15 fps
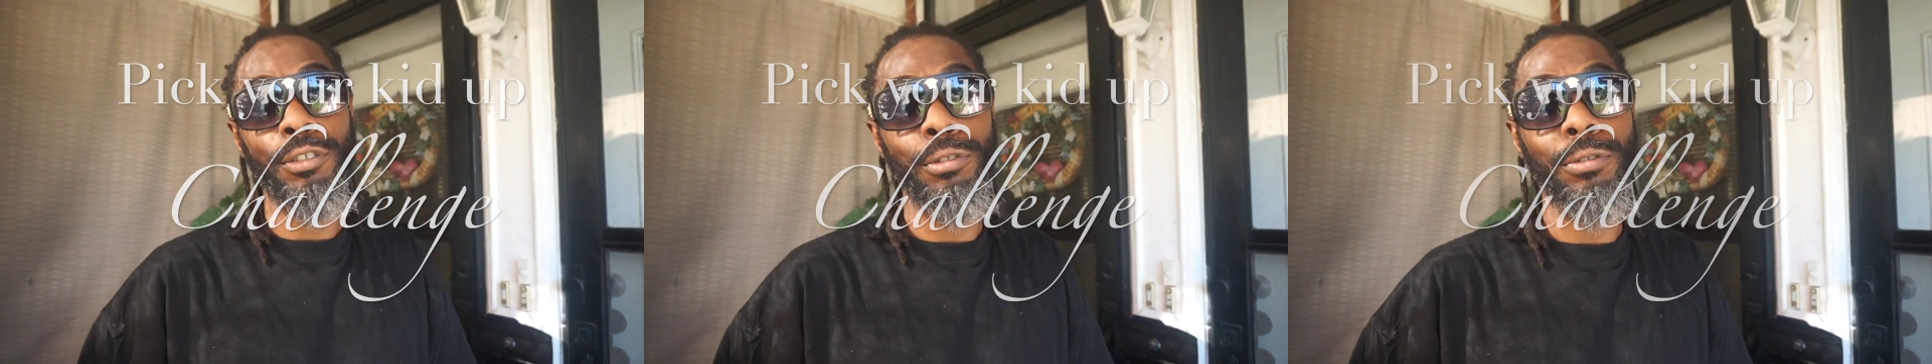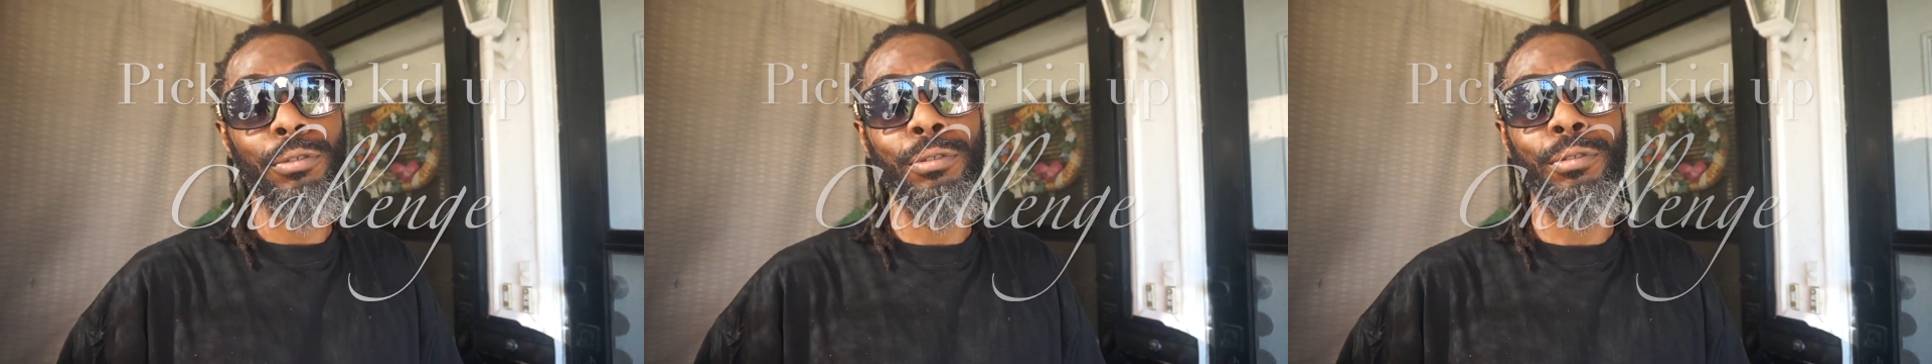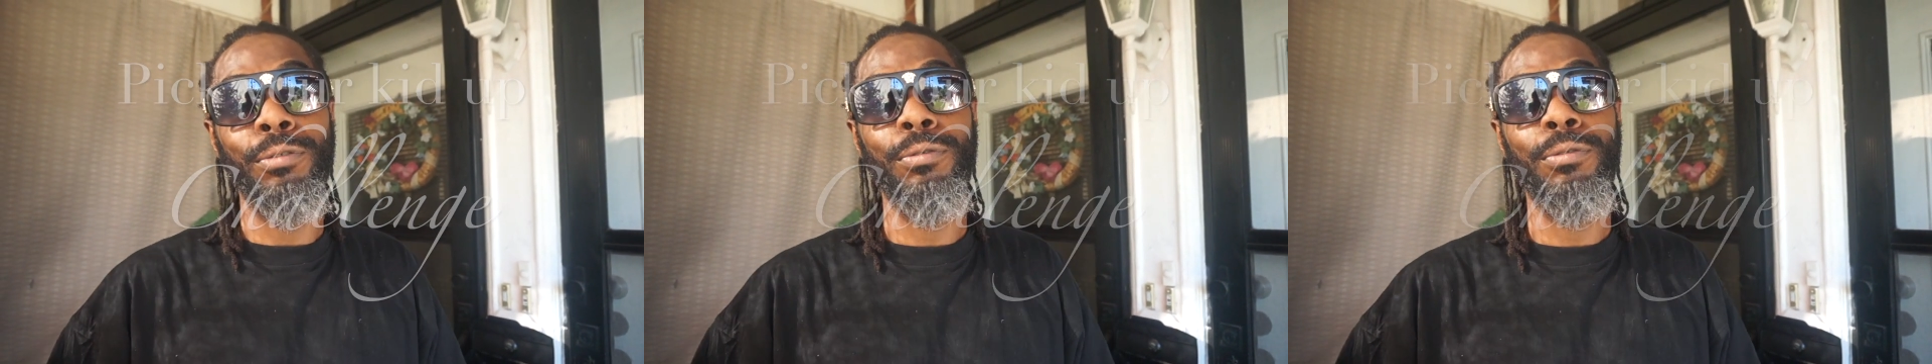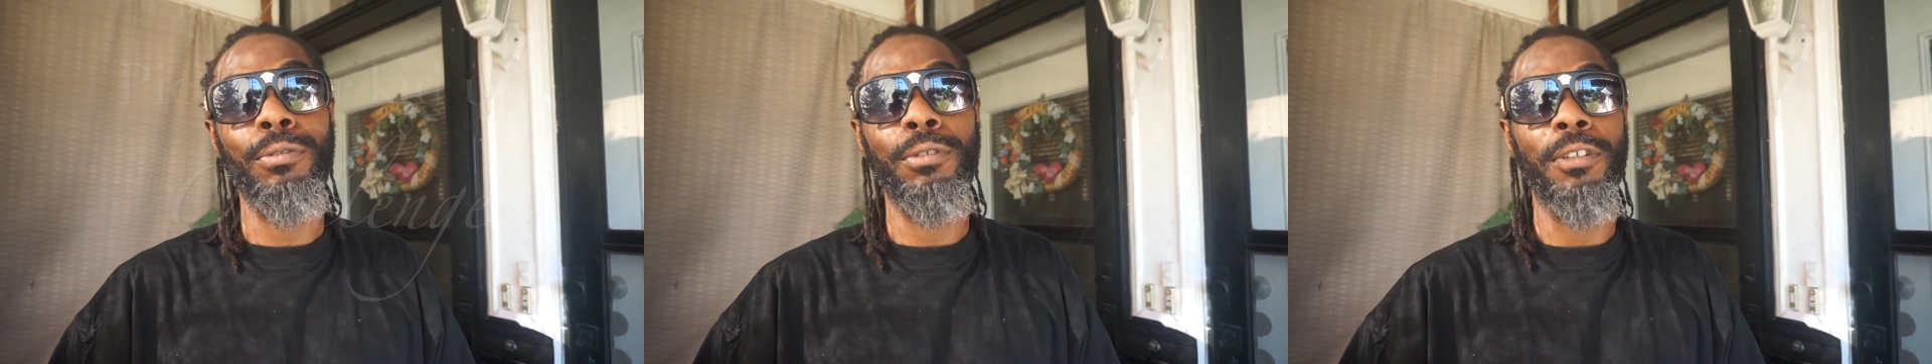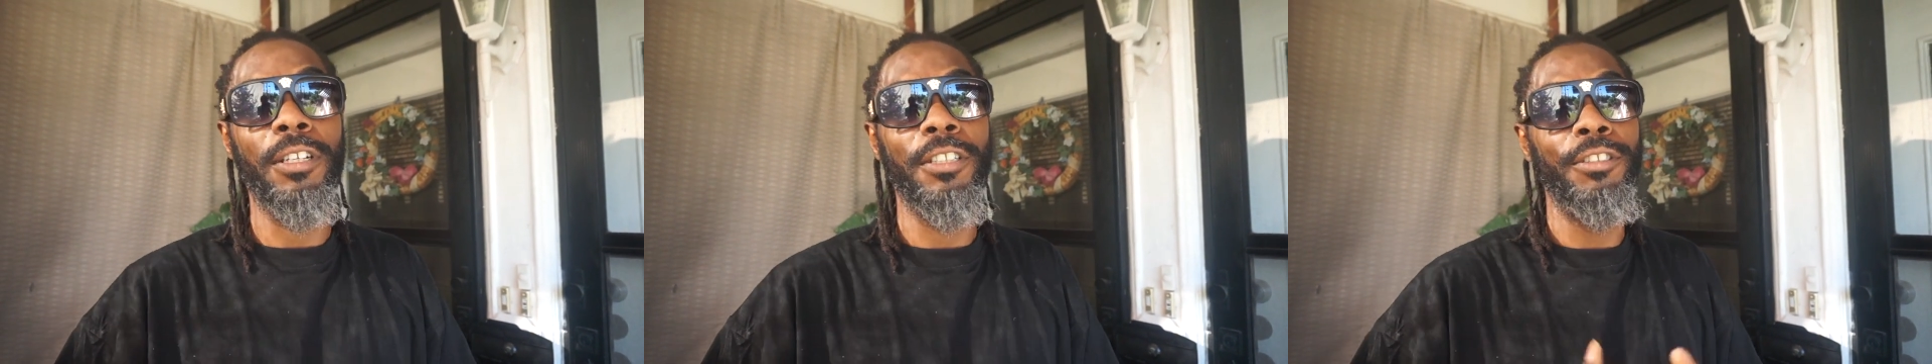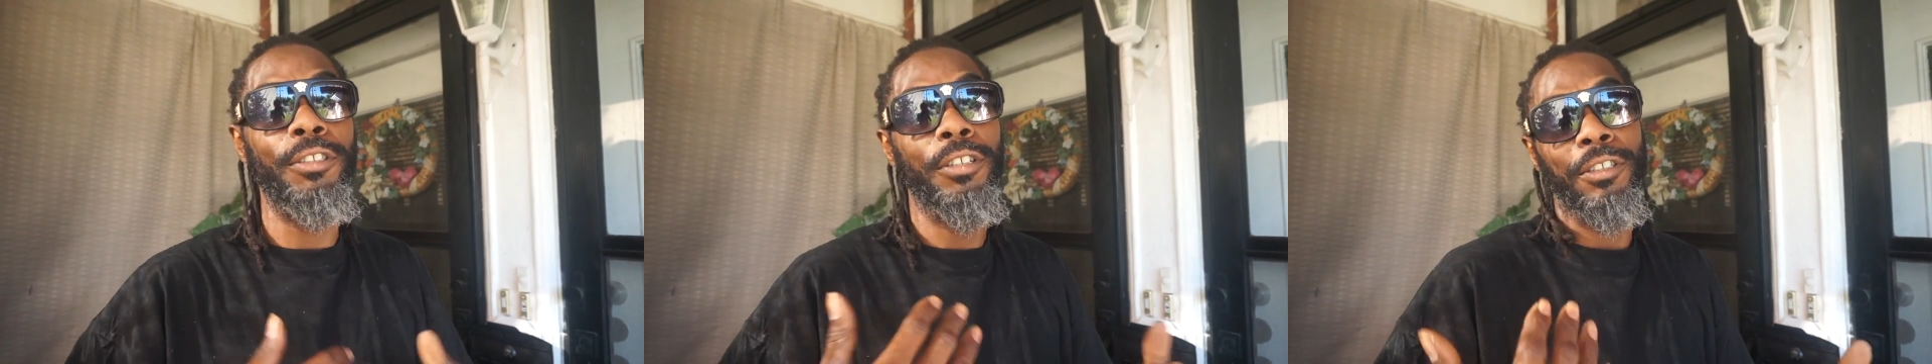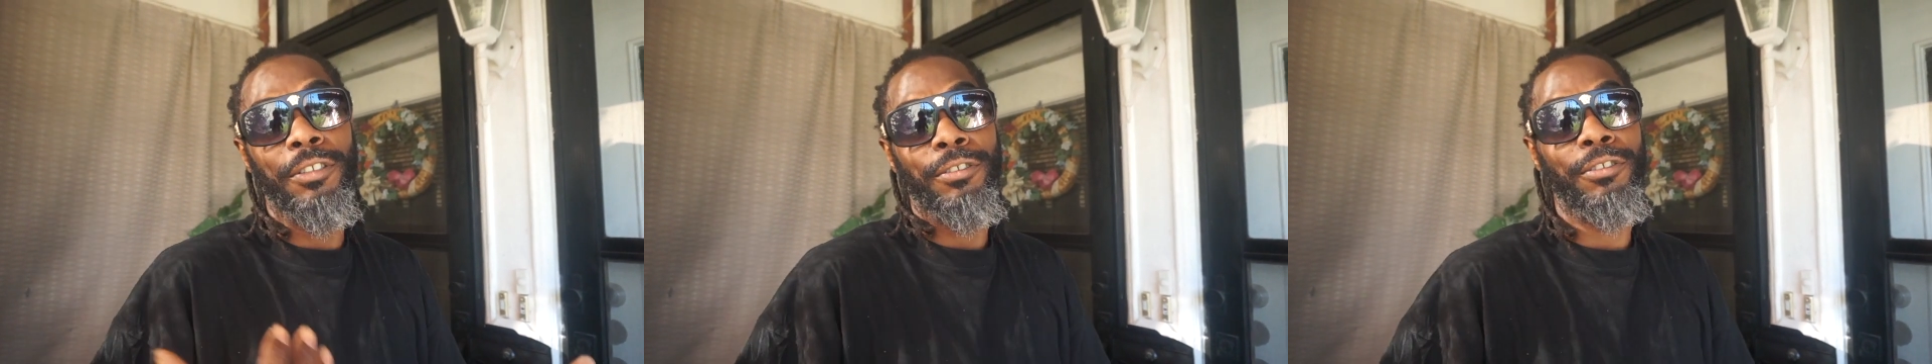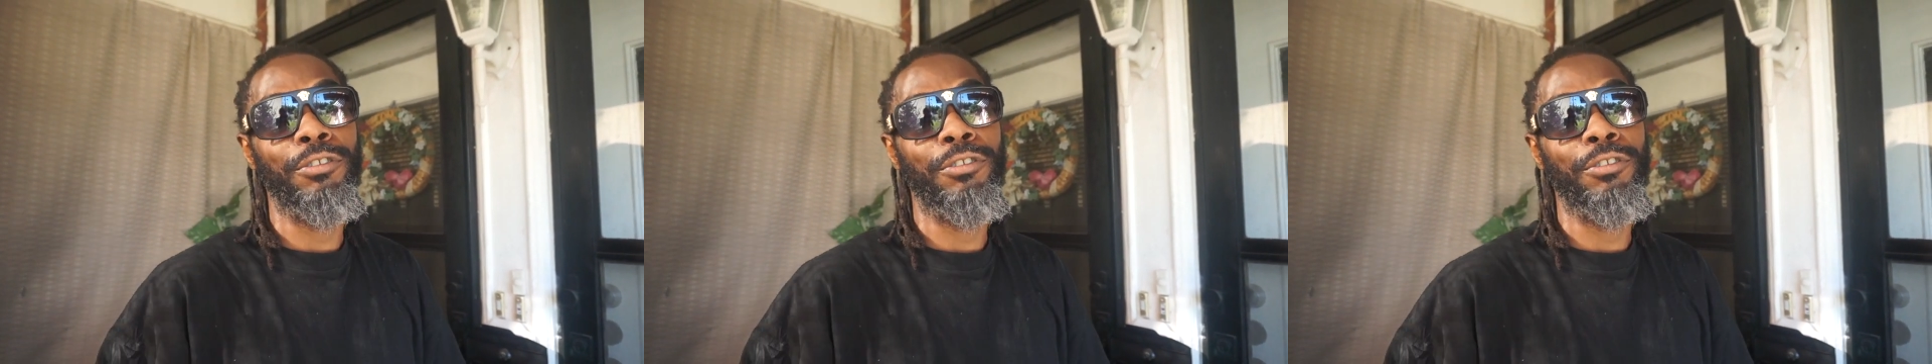to, you know,